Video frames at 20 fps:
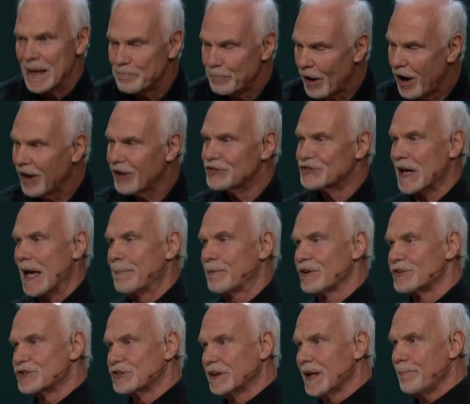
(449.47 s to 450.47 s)
And Paul is
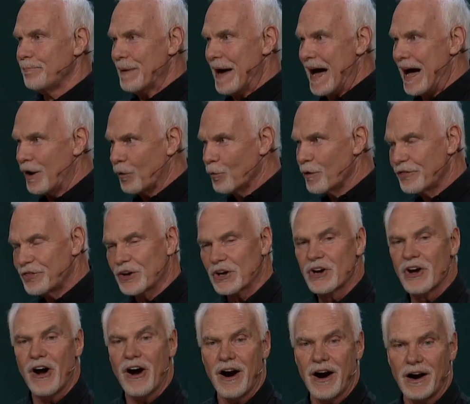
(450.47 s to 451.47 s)
able to slip out with the
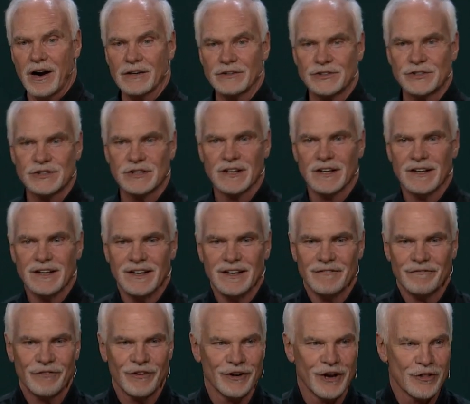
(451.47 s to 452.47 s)
guards
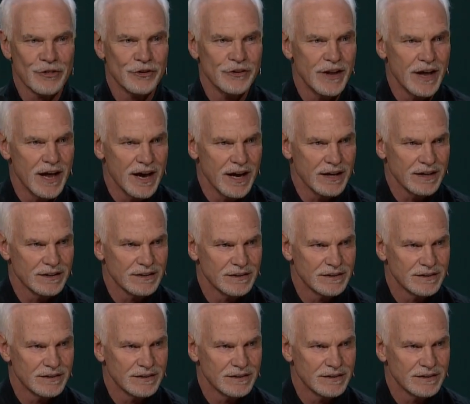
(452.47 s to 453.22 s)
for another day.